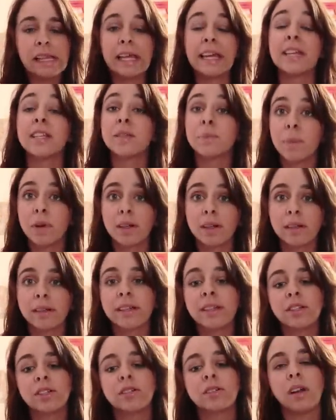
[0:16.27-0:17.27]
like spot
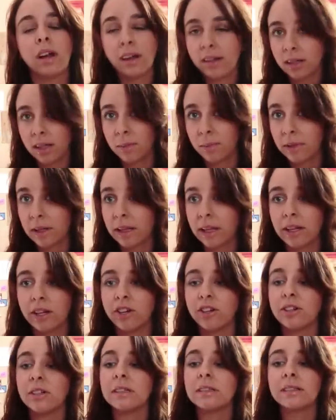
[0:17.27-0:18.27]
cleaner not deep
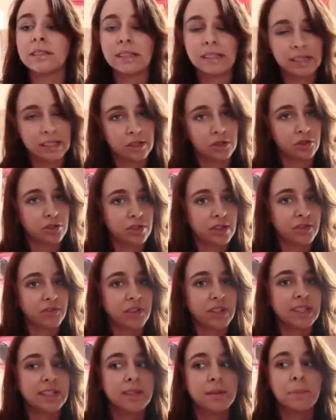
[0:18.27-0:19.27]
cleaner there's a
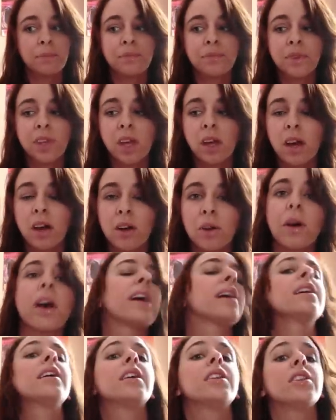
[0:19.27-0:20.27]
difference
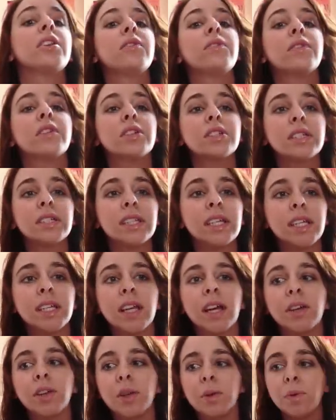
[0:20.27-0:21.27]
okay the first thing
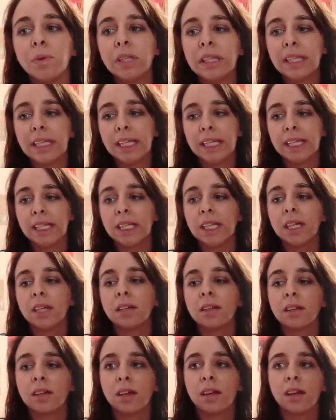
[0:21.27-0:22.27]
that you will need
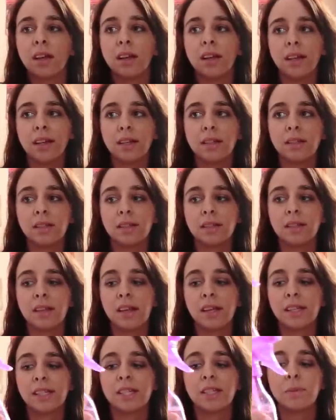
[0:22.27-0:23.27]
is
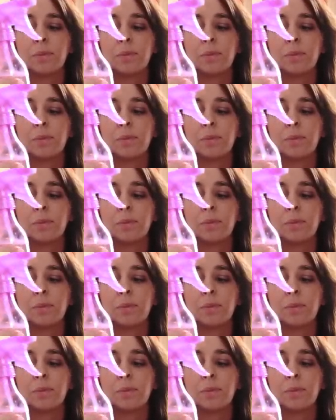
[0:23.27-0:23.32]
a